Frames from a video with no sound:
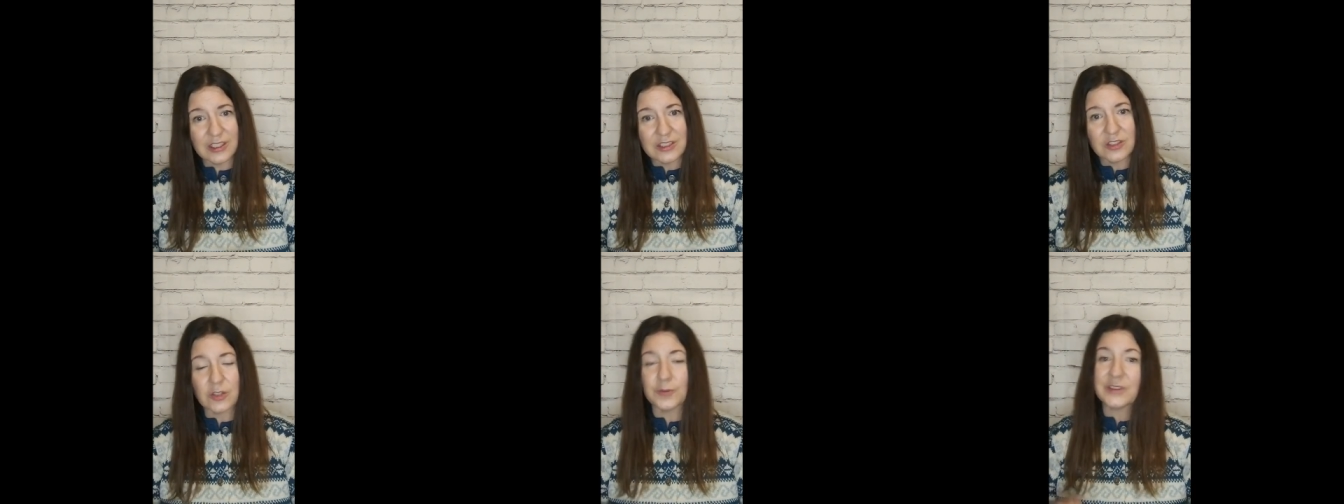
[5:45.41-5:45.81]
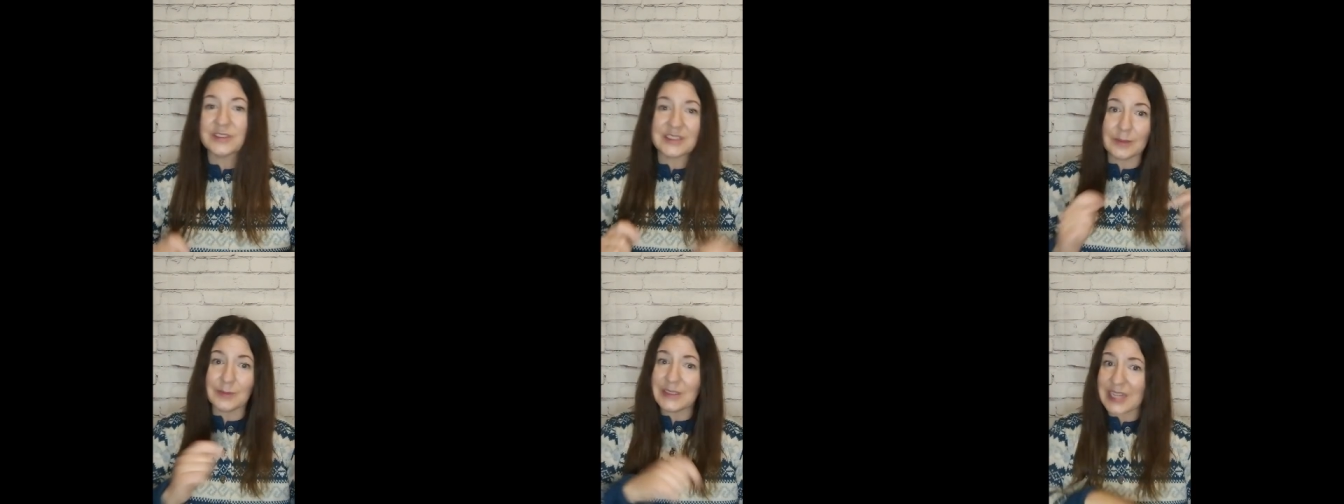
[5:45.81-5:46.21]
So if you
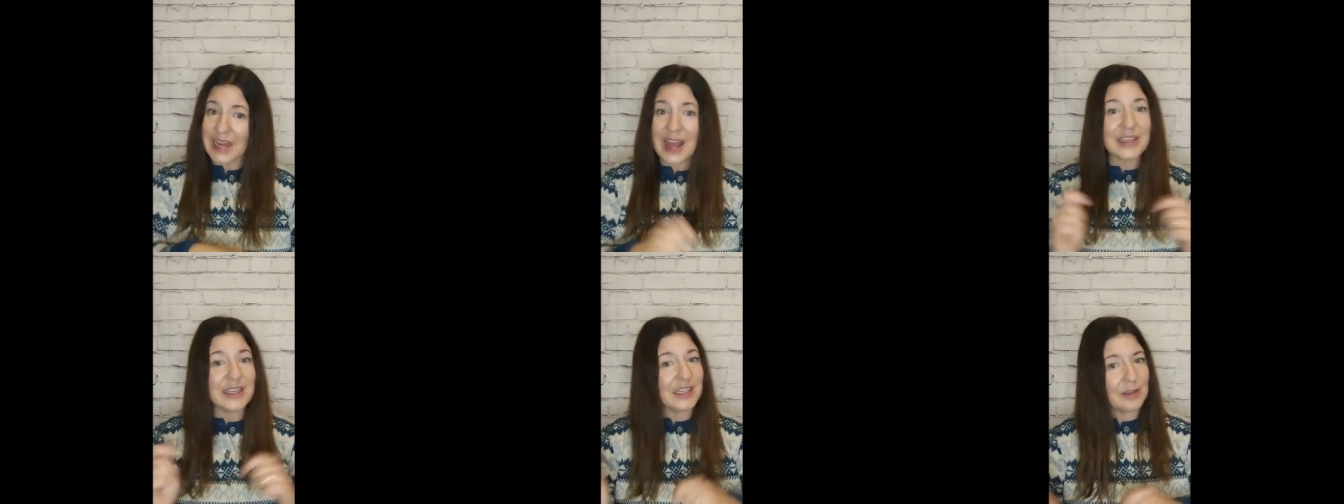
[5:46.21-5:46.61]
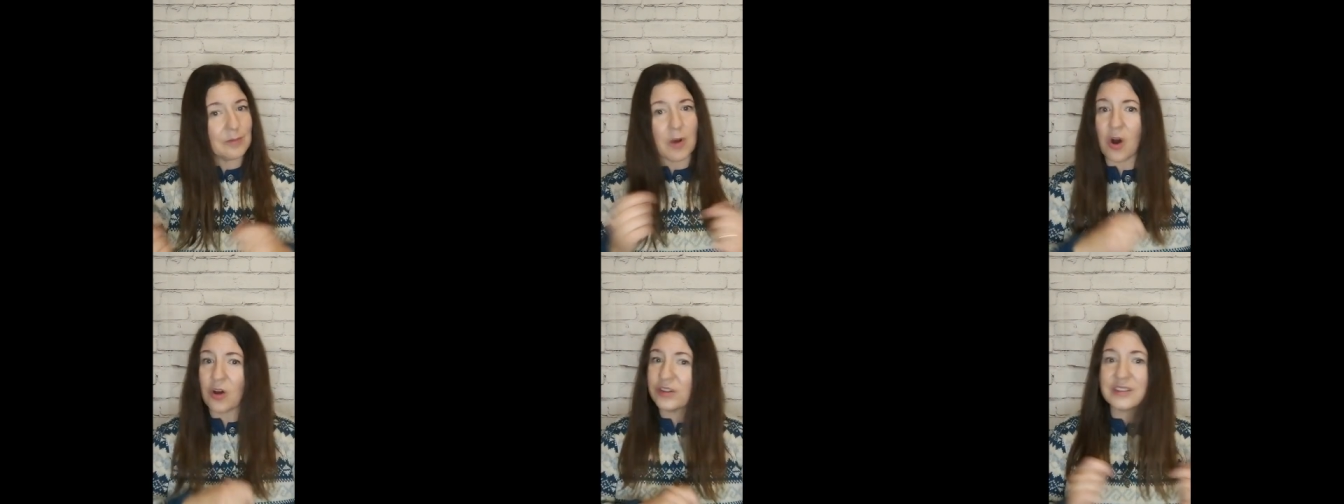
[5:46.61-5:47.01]
see me tagging
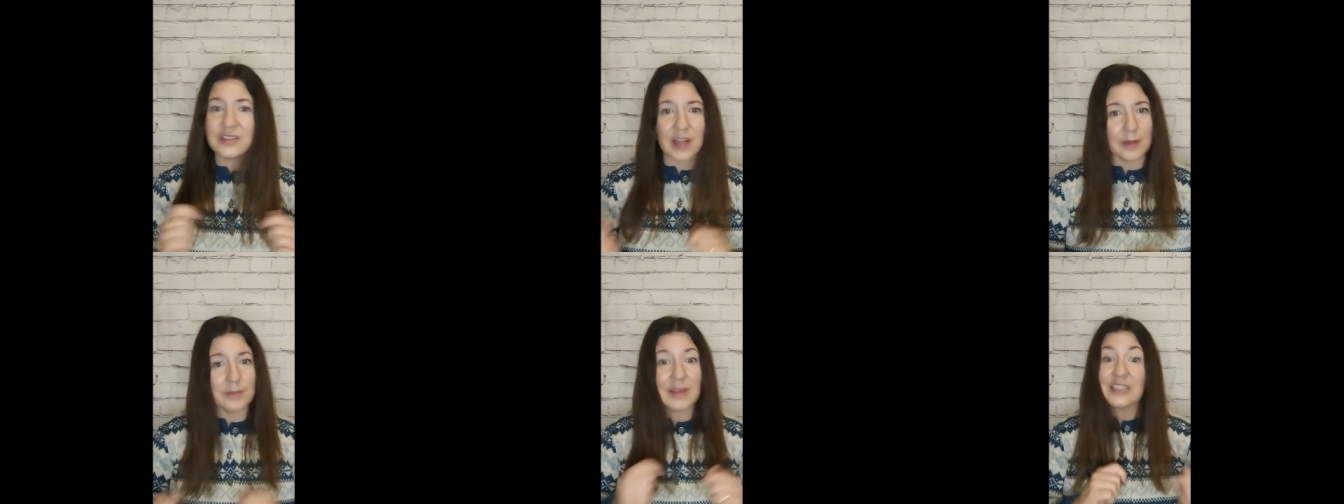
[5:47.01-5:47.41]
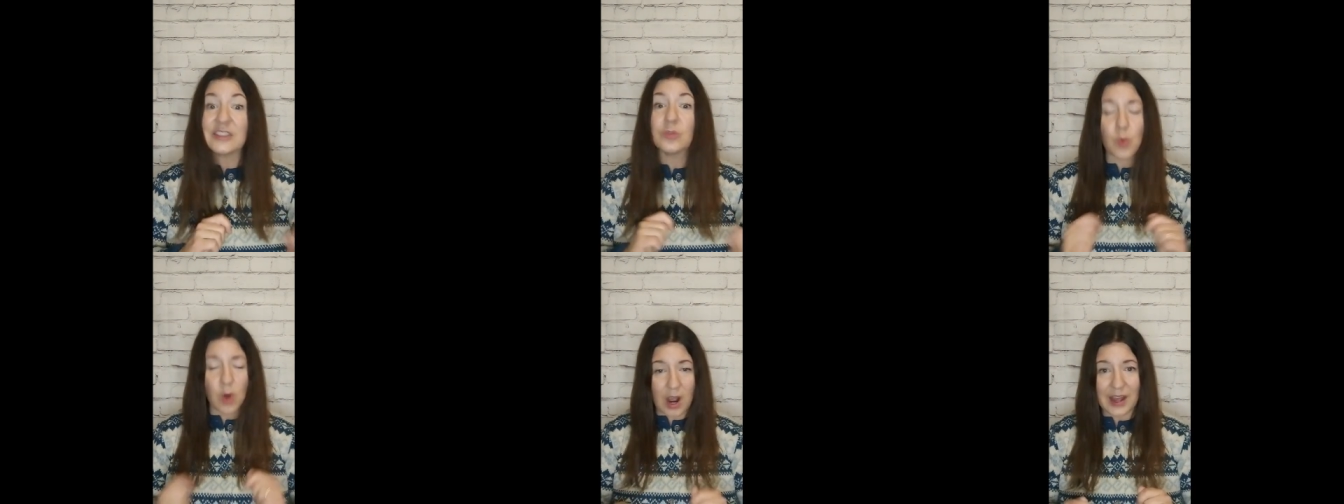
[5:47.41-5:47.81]
him all the time,
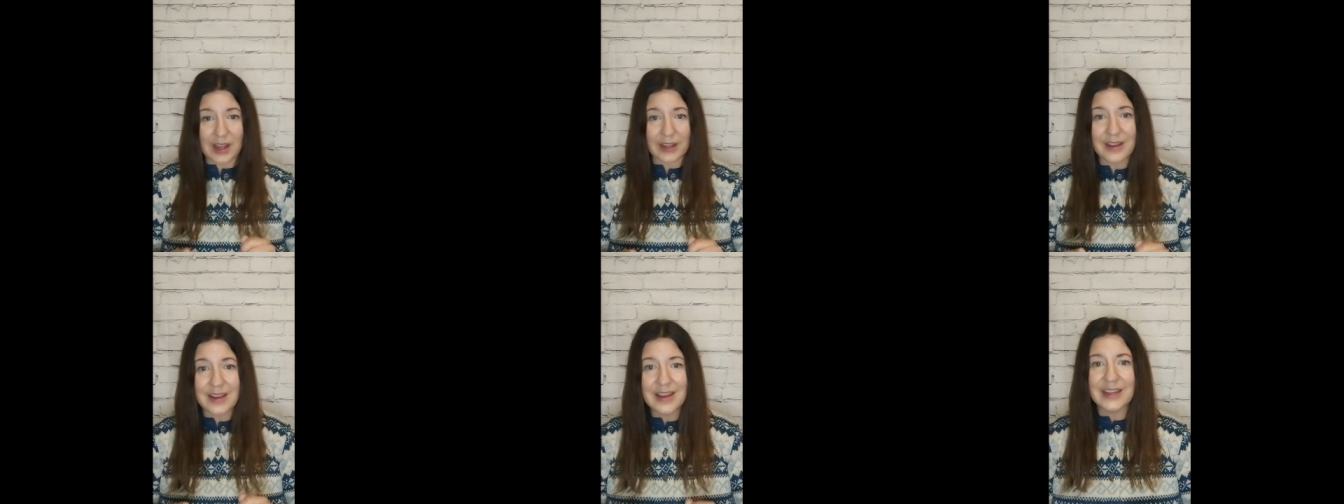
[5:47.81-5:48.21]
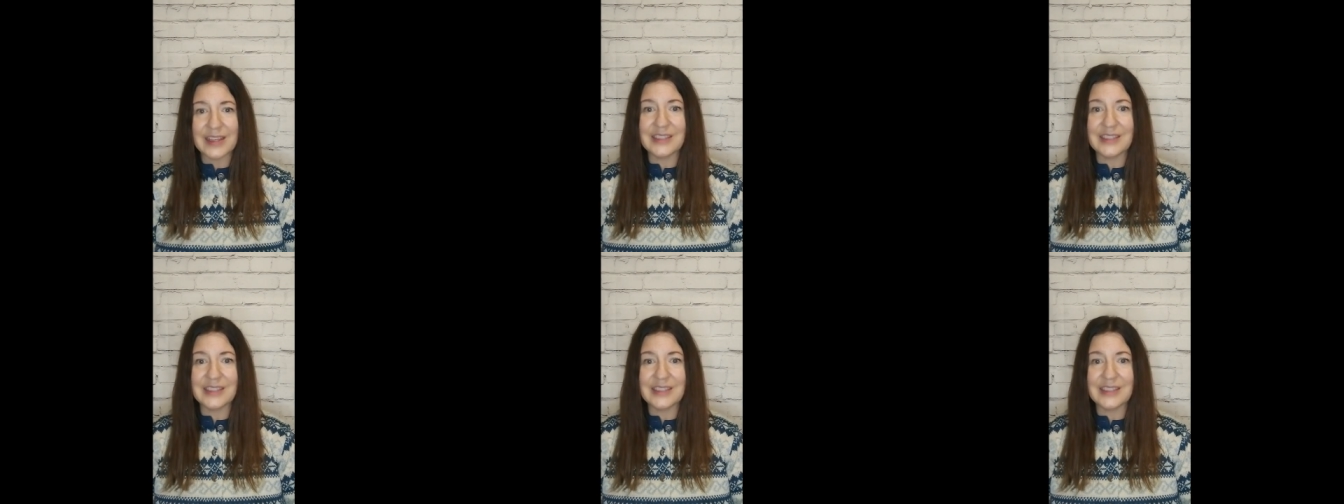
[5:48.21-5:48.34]
that's why.